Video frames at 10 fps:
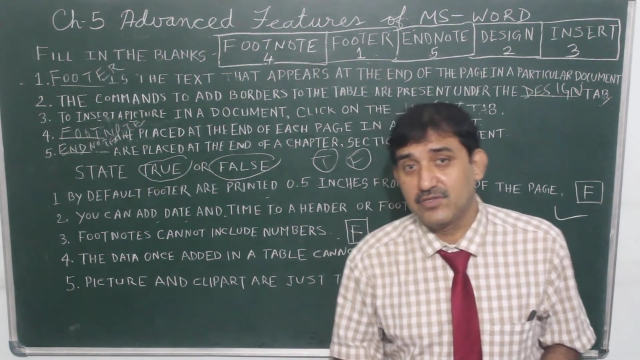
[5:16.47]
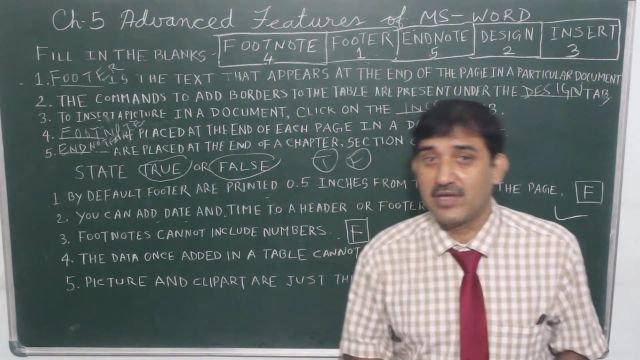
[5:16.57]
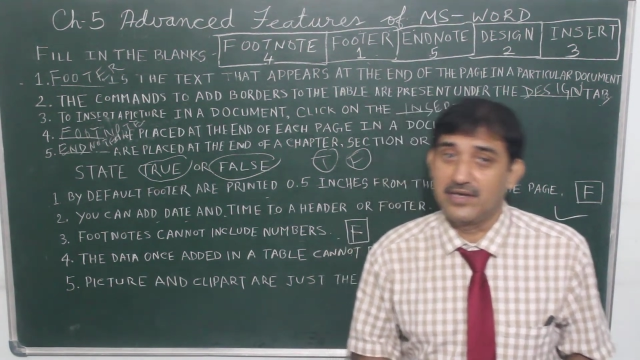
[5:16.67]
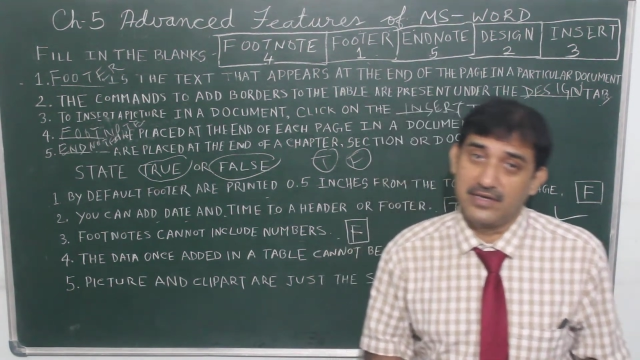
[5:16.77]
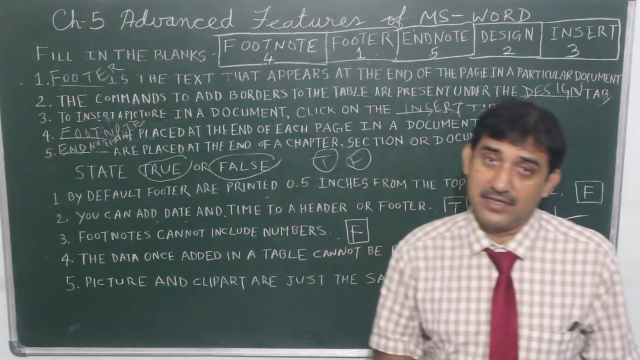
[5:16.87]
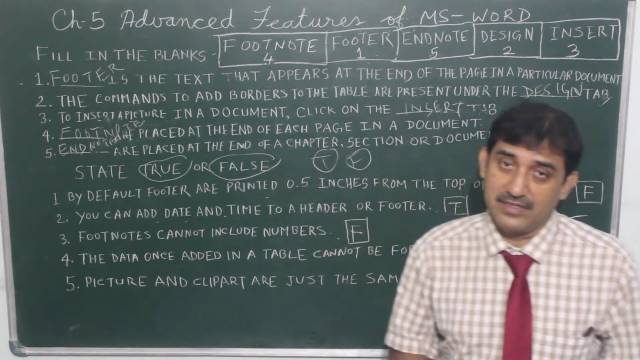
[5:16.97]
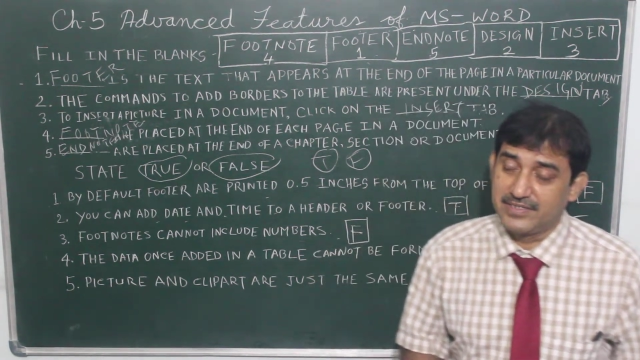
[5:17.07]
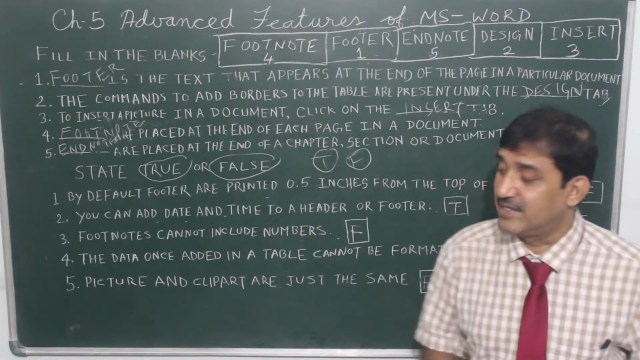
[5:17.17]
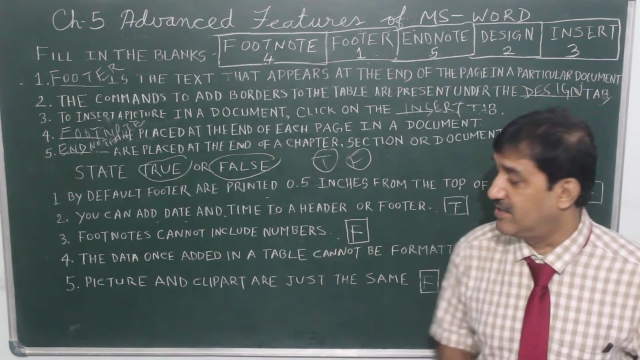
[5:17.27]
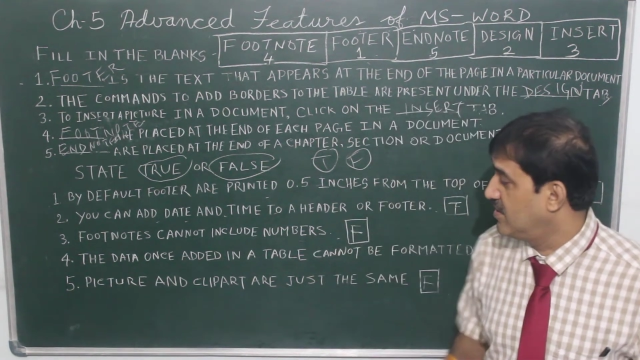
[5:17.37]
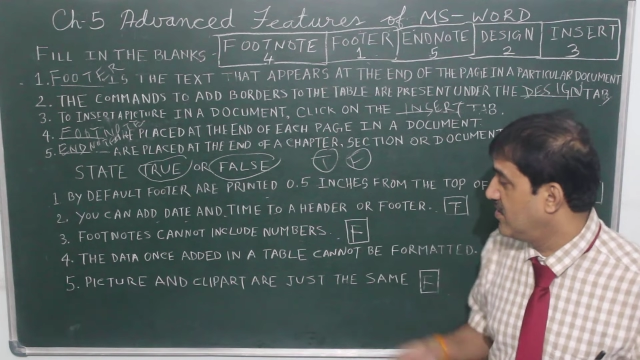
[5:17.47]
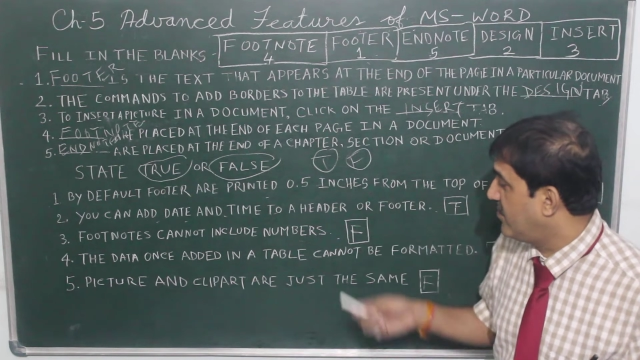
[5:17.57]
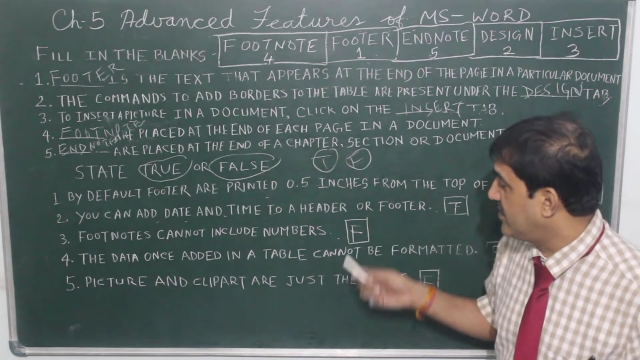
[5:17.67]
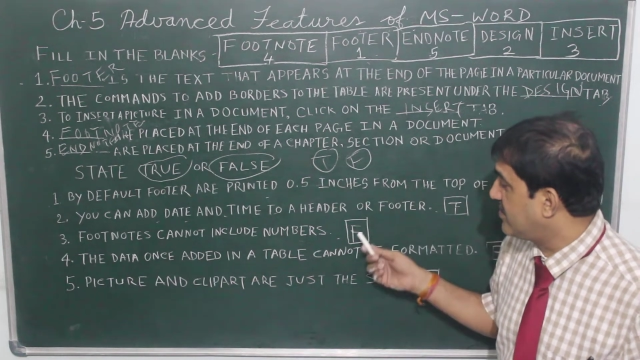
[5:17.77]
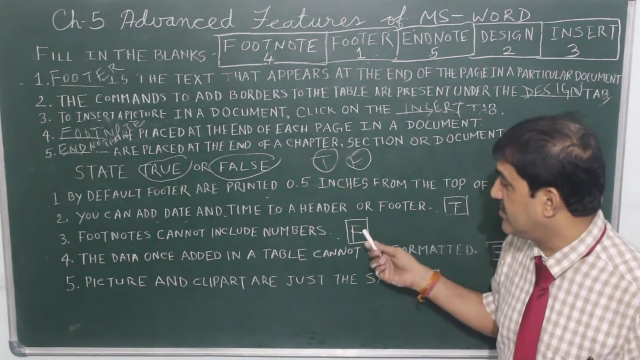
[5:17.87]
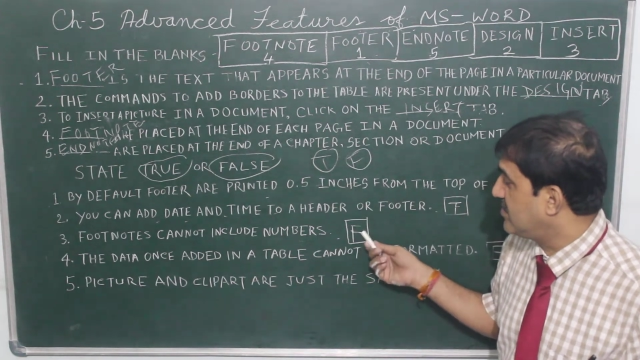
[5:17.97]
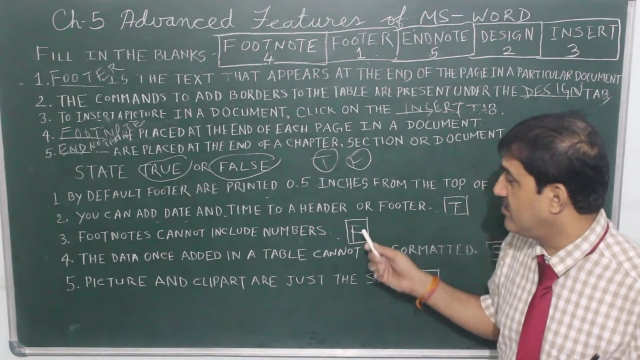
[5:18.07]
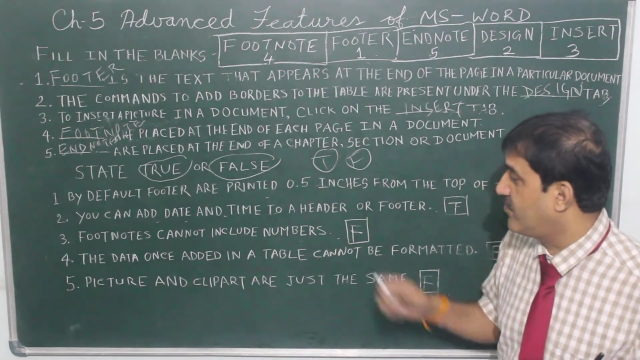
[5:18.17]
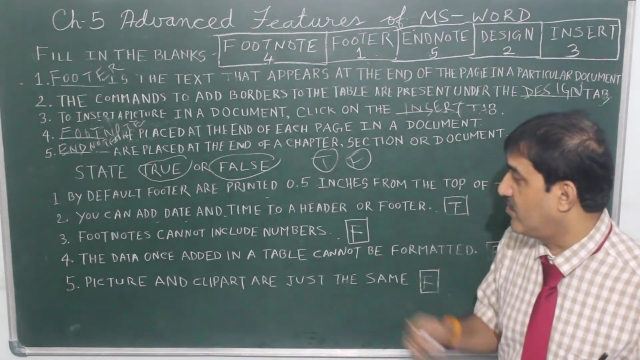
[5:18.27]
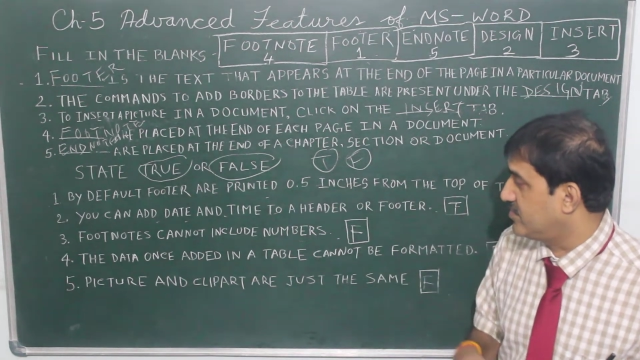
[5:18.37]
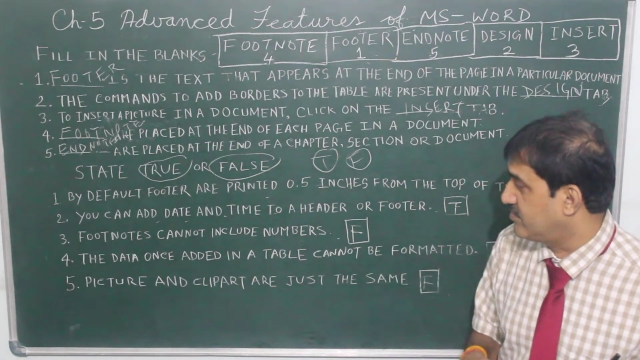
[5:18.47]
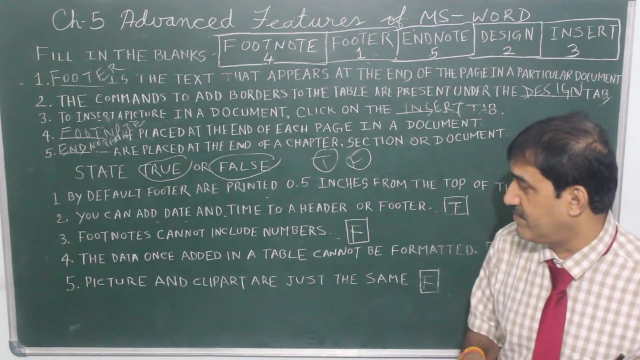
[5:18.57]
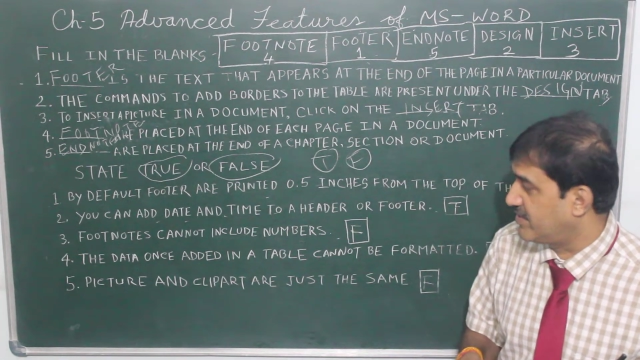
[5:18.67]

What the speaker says: you can insert. For that reason, false.